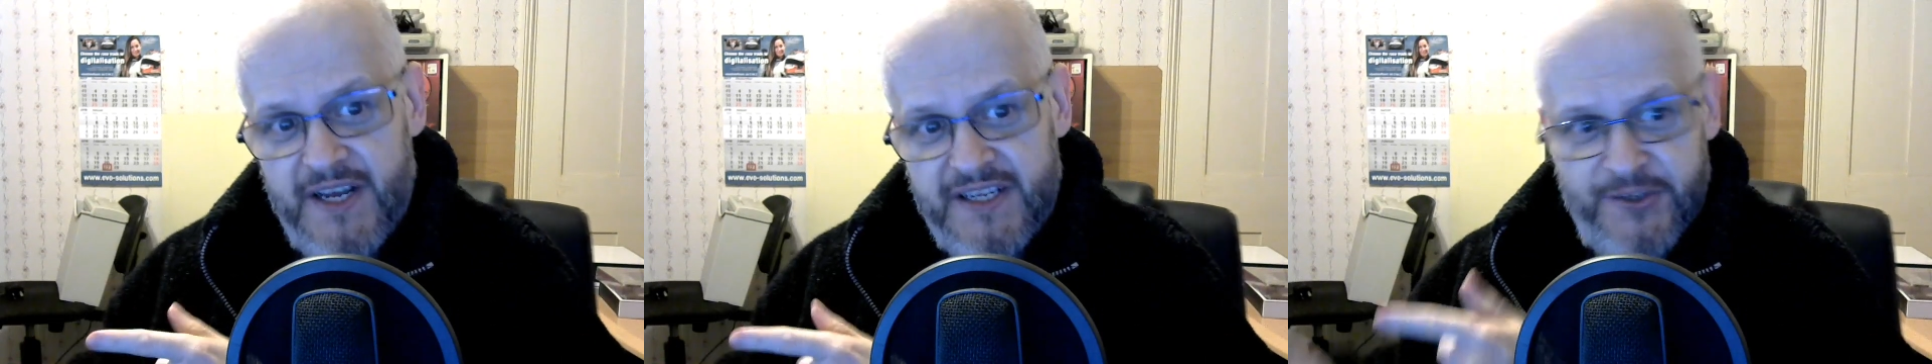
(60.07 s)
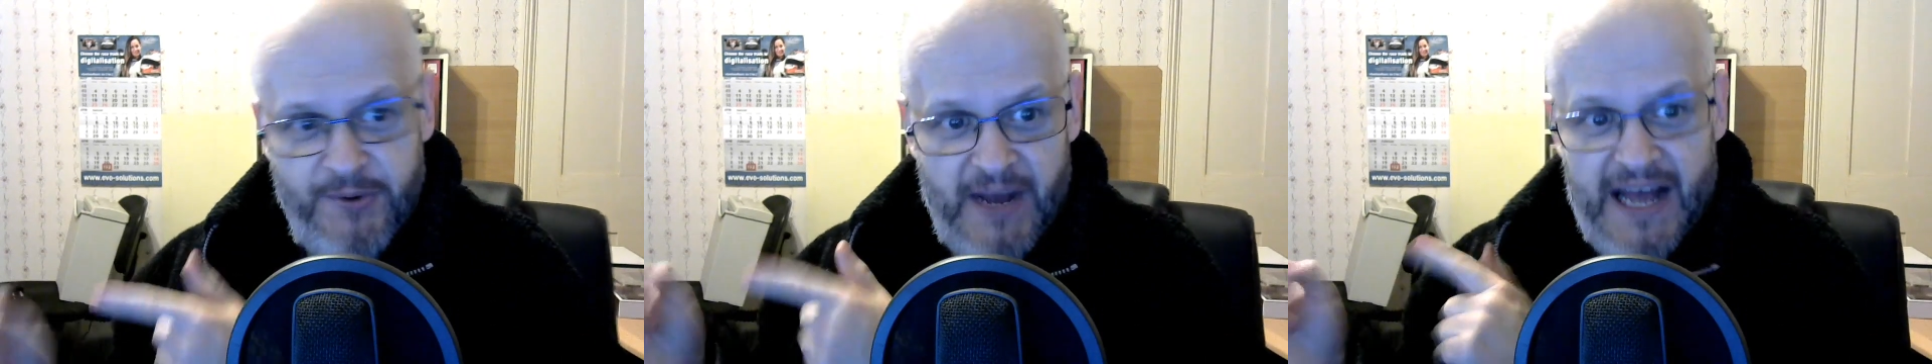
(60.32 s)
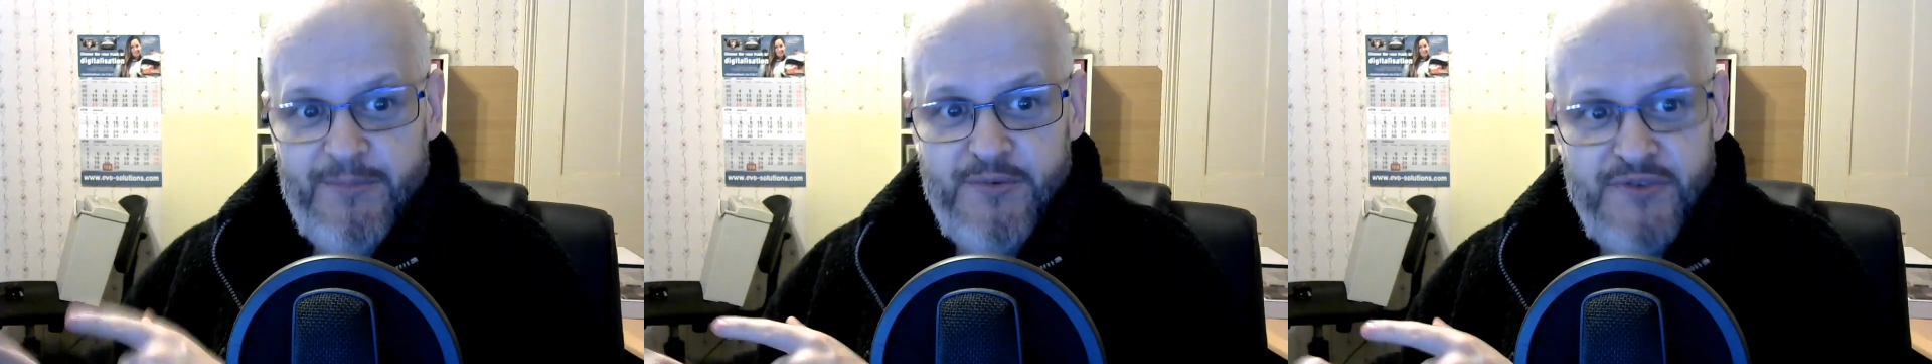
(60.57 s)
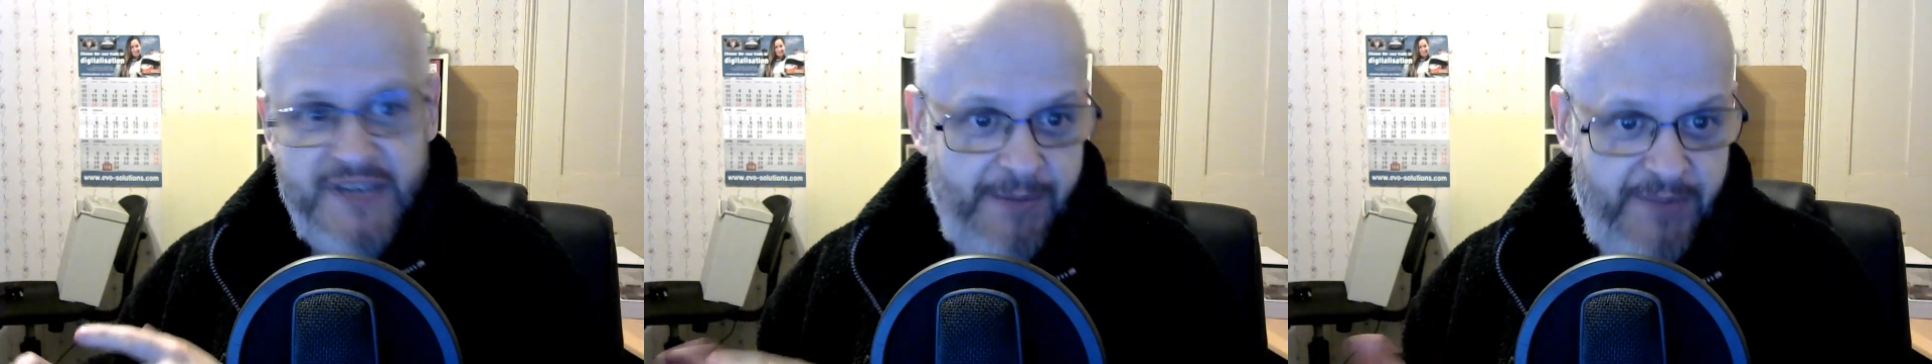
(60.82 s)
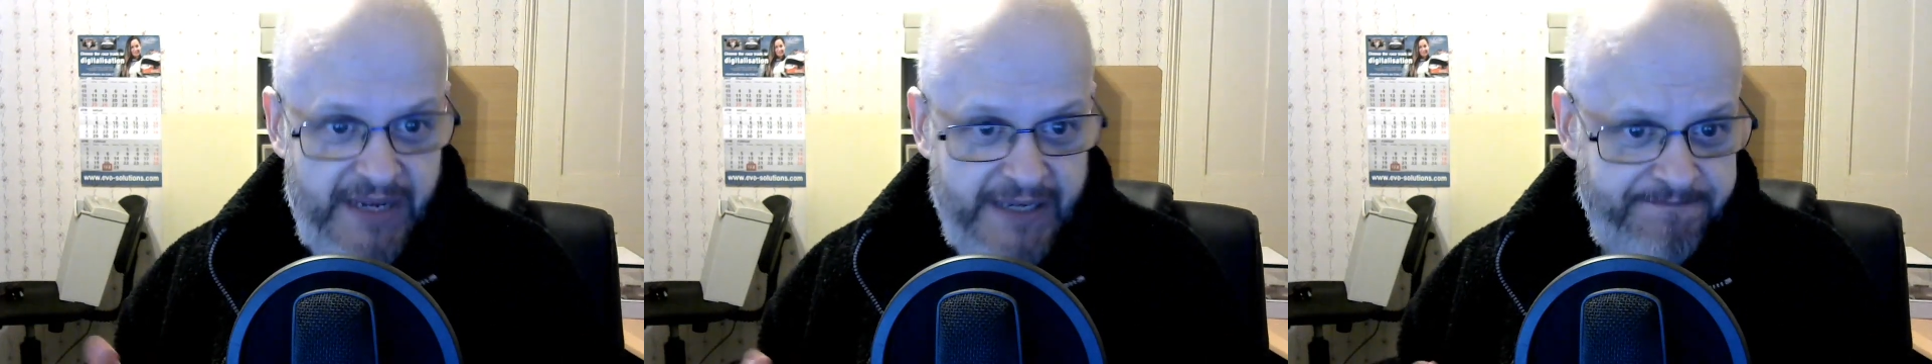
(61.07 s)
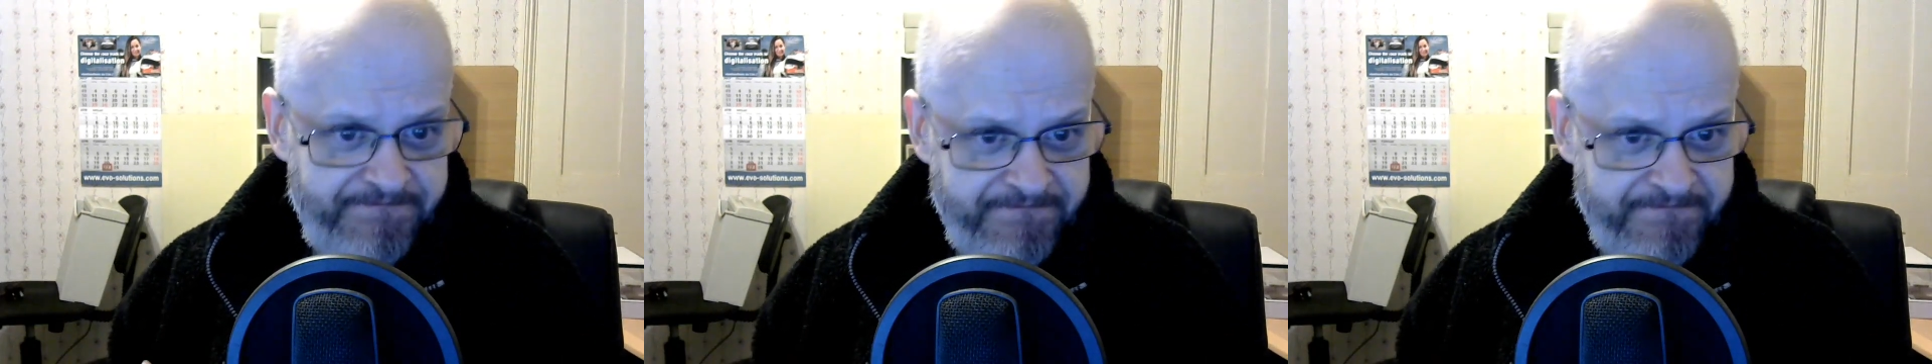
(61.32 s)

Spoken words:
to Abu Dhabi.